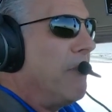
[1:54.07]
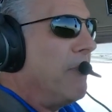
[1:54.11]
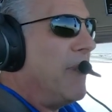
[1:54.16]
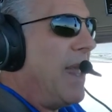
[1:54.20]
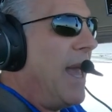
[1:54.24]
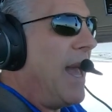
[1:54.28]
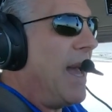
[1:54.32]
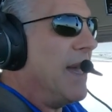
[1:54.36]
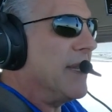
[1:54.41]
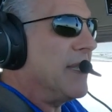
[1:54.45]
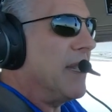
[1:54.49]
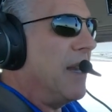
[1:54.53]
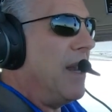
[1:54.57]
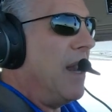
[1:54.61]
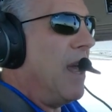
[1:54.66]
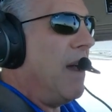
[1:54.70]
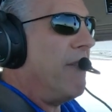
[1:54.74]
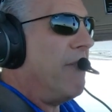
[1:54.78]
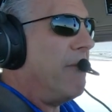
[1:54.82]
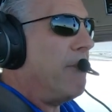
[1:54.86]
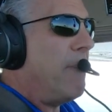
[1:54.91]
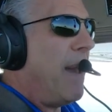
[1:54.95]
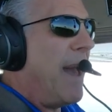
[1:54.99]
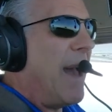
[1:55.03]
has
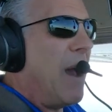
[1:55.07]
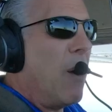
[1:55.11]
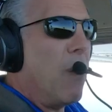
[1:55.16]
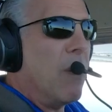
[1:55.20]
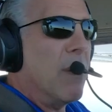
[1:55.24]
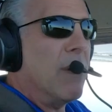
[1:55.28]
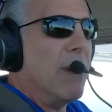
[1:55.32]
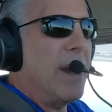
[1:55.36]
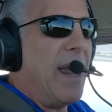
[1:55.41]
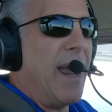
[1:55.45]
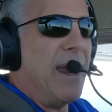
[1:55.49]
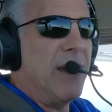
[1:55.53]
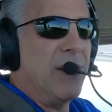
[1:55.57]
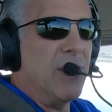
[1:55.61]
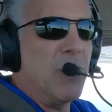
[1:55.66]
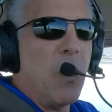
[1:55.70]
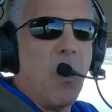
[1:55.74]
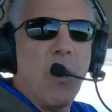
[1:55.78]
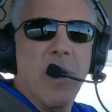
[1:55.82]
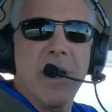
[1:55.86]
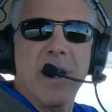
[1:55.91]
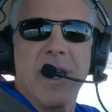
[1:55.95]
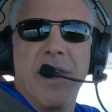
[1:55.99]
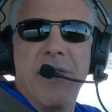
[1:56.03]
enough power and
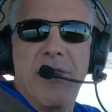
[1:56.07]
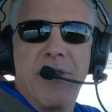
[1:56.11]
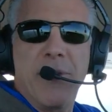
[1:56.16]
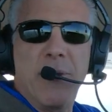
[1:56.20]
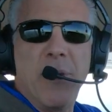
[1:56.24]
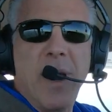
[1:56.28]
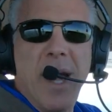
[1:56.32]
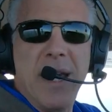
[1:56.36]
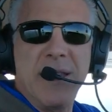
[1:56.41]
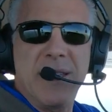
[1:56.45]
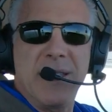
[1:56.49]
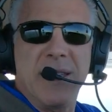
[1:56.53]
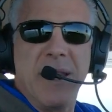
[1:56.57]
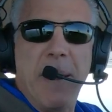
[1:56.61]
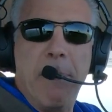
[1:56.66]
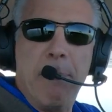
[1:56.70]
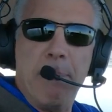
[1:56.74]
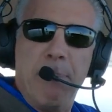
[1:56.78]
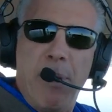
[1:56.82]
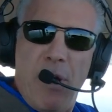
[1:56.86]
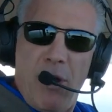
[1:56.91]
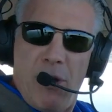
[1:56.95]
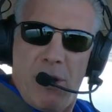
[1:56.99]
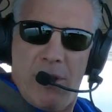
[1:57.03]
torque and thrust to
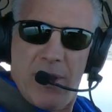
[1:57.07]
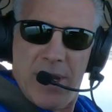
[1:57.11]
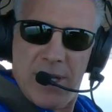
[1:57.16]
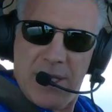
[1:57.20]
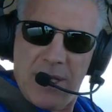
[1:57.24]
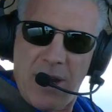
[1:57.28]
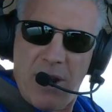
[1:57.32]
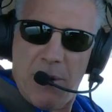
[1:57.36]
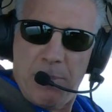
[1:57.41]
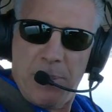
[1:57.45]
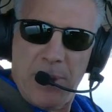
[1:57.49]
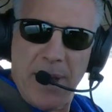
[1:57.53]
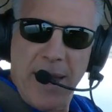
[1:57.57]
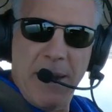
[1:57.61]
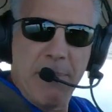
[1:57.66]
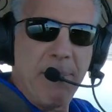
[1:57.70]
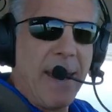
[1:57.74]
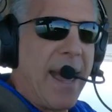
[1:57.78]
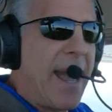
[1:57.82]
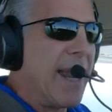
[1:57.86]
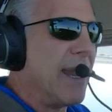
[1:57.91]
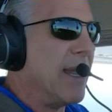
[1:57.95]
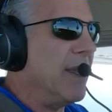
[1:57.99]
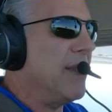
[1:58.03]
pull this airplane
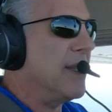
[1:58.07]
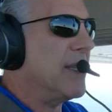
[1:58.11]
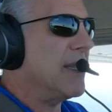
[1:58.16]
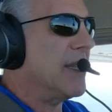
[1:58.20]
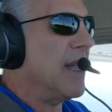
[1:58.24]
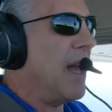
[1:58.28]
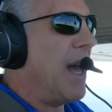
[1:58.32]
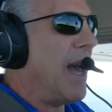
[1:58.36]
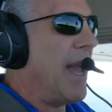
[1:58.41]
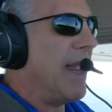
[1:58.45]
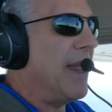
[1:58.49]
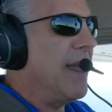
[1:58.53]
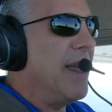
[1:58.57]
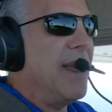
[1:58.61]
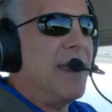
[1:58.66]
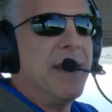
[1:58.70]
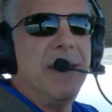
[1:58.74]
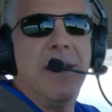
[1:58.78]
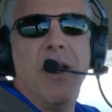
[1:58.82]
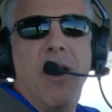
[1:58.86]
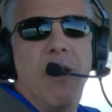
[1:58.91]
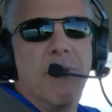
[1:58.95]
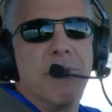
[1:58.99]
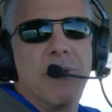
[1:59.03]
back in the sky?
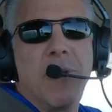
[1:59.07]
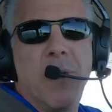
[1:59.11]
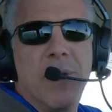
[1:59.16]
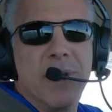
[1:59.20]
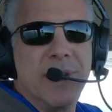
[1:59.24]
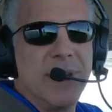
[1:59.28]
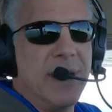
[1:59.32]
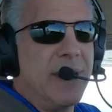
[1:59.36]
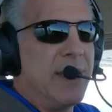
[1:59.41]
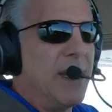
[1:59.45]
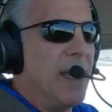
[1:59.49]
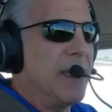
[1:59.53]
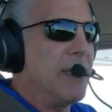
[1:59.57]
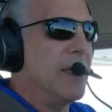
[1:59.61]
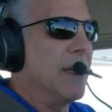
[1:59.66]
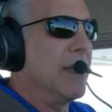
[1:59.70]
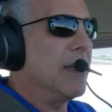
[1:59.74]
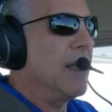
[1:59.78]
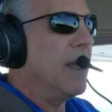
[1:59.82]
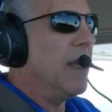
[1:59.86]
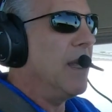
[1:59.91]
No, of course it doesn't.